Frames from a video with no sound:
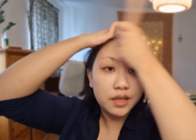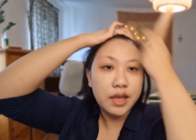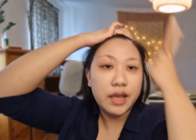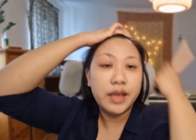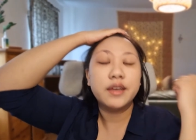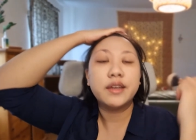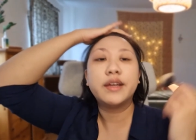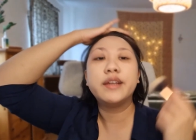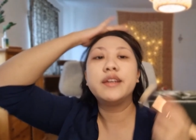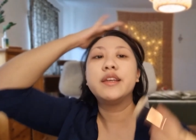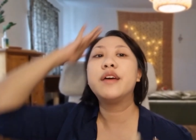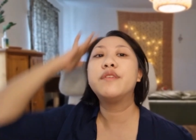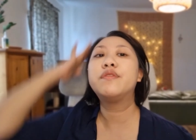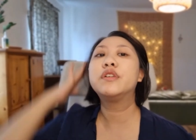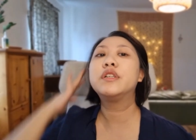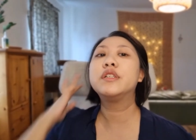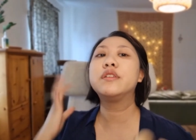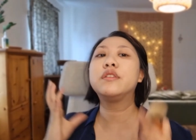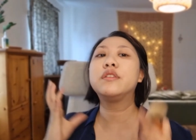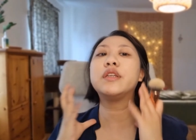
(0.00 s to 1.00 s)
And I
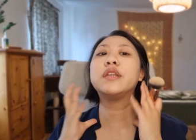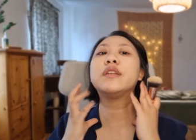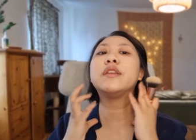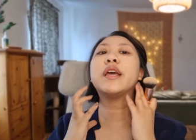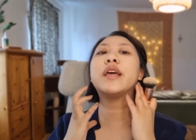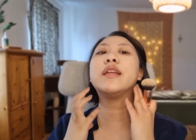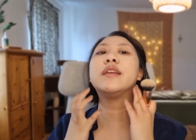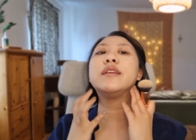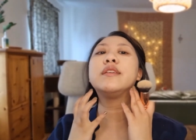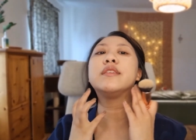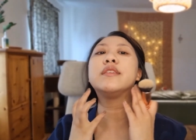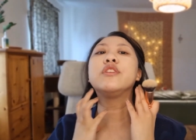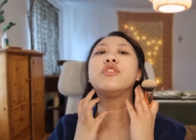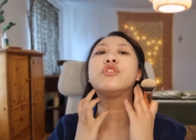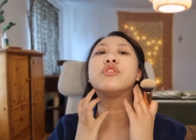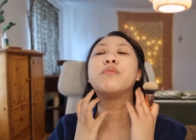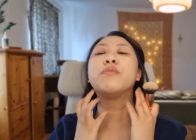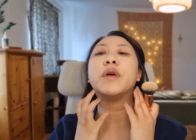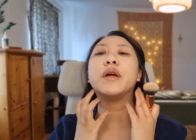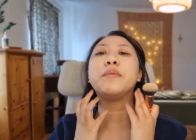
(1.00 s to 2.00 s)
never did anything
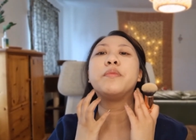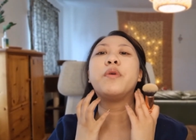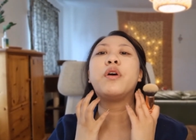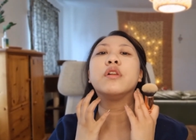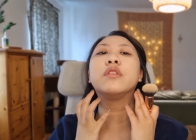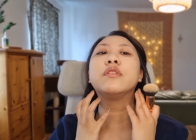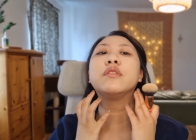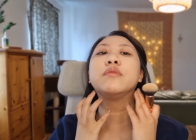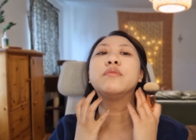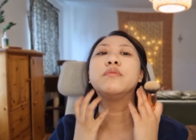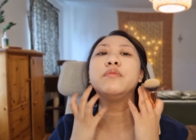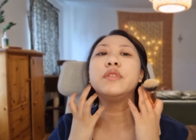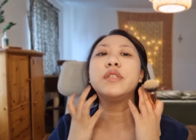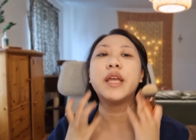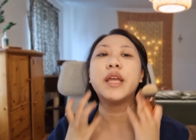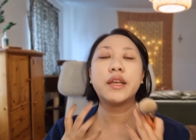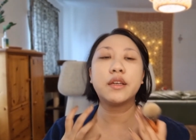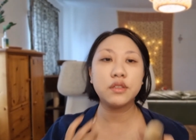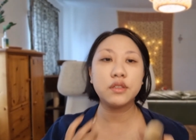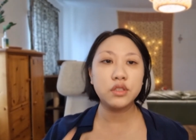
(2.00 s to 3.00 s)
to my bottom
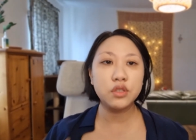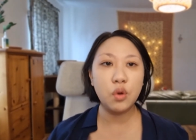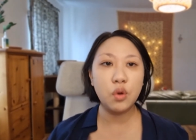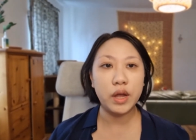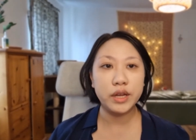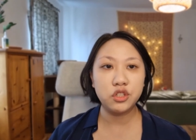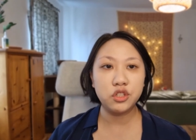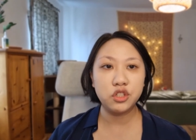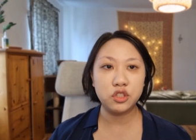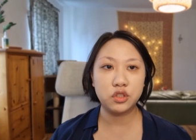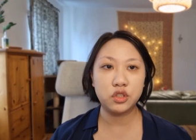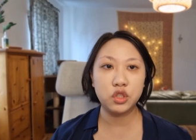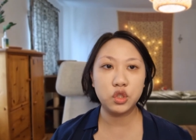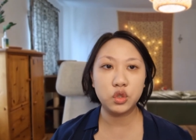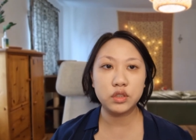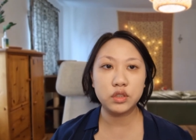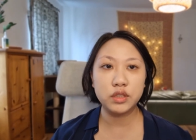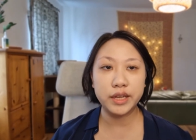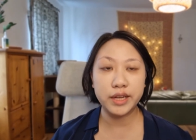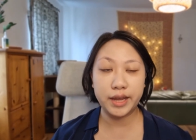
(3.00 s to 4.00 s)
neck, so I just
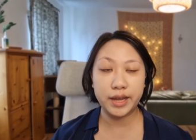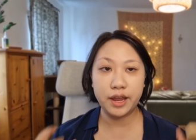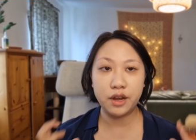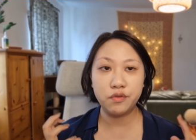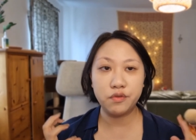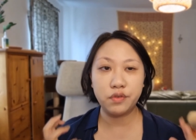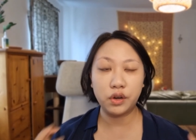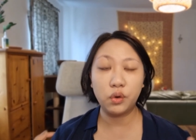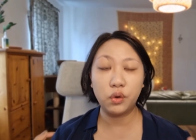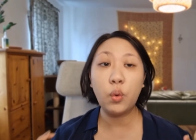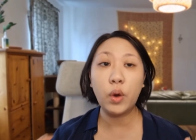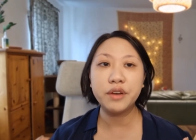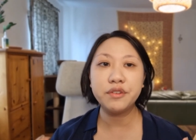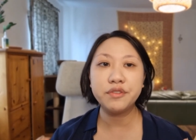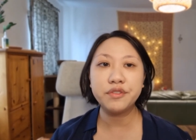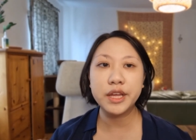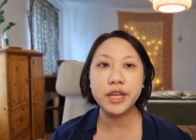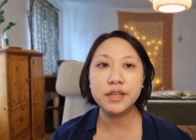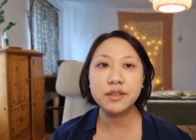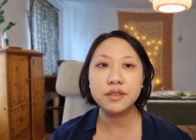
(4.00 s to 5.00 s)
looked like I had a very white
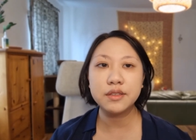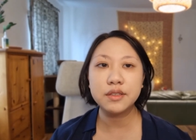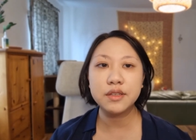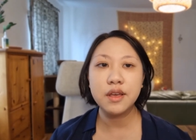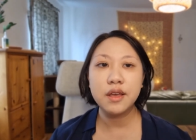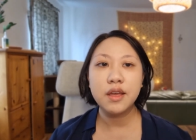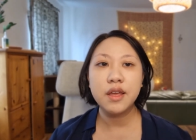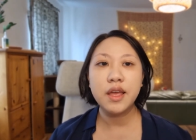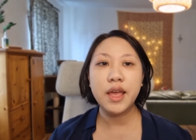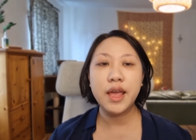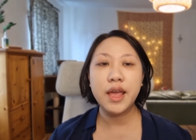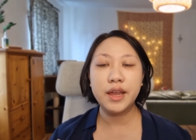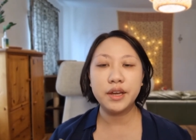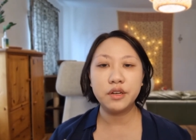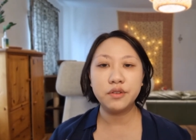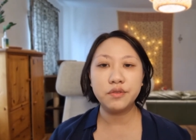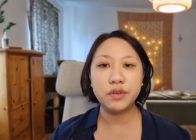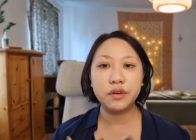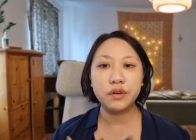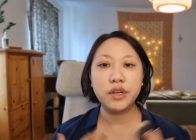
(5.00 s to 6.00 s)
face and
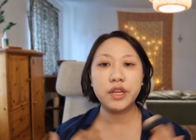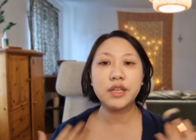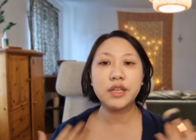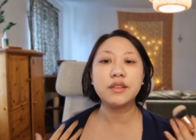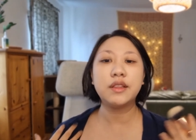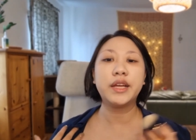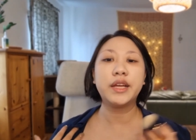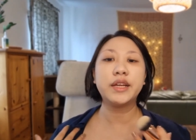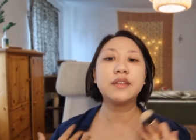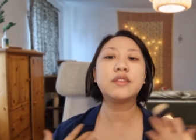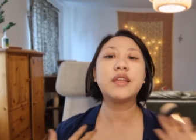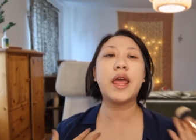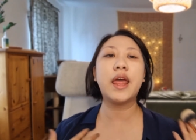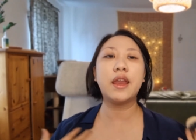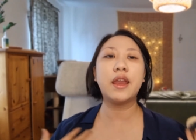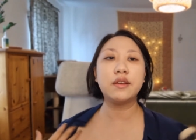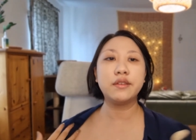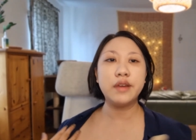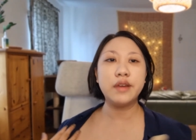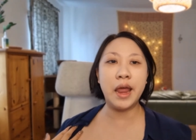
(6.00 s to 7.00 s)
a very like
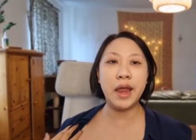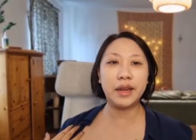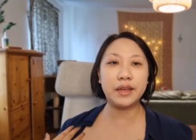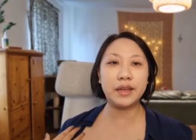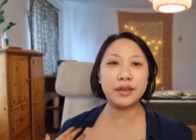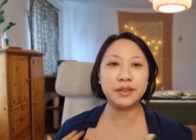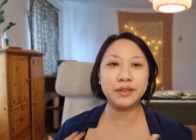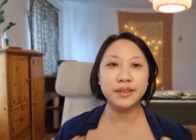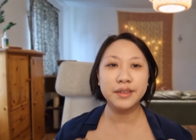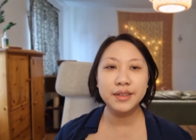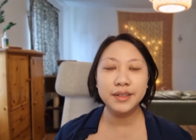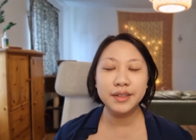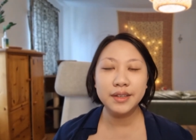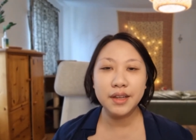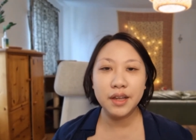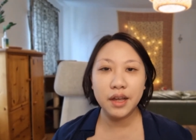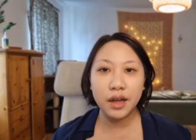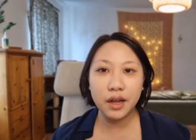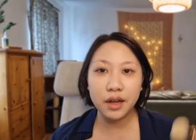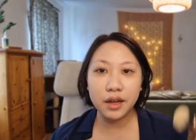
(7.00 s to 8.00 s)
tanned neck.
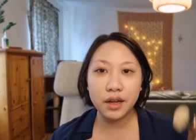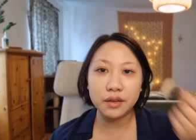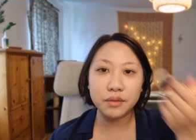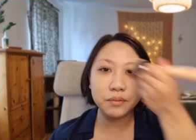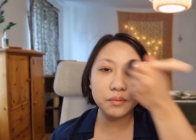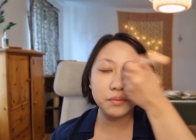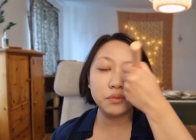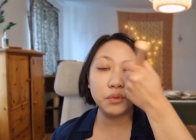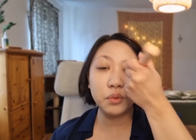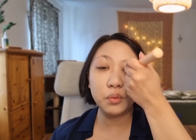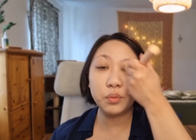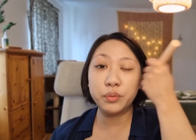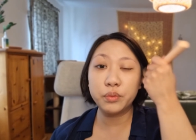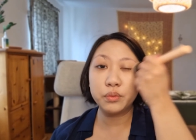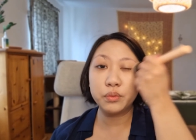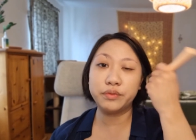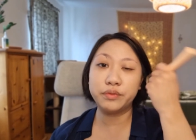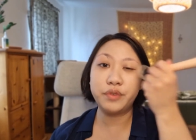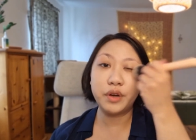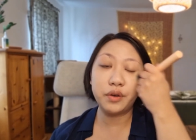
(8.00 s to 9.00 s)

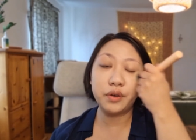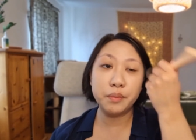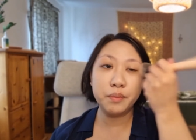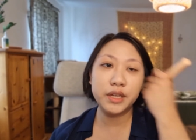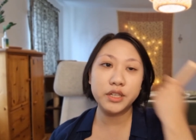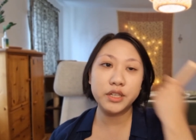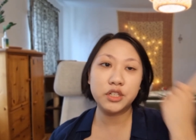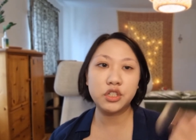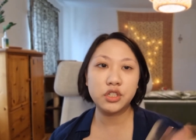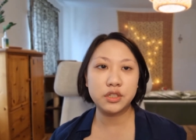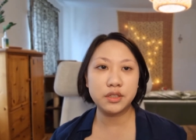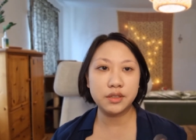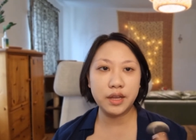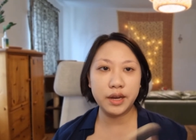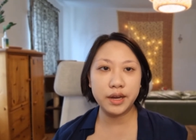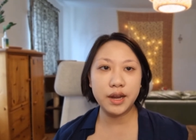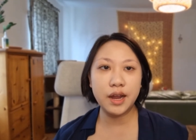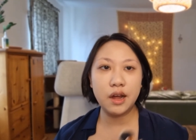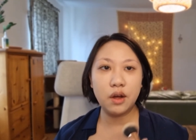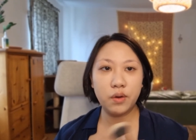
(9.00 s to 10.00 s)
Very much
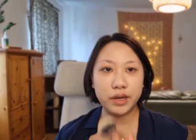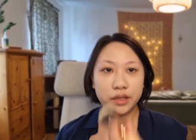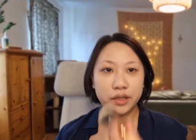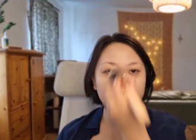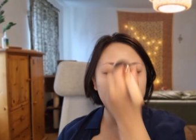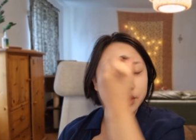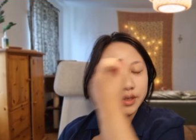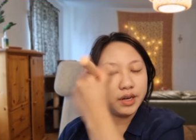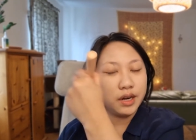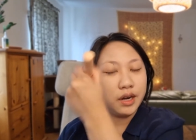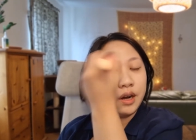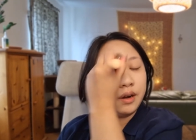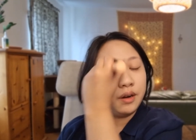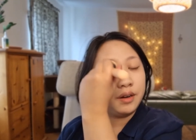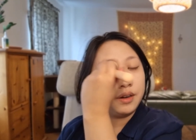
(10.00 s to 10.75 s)
like how I look now.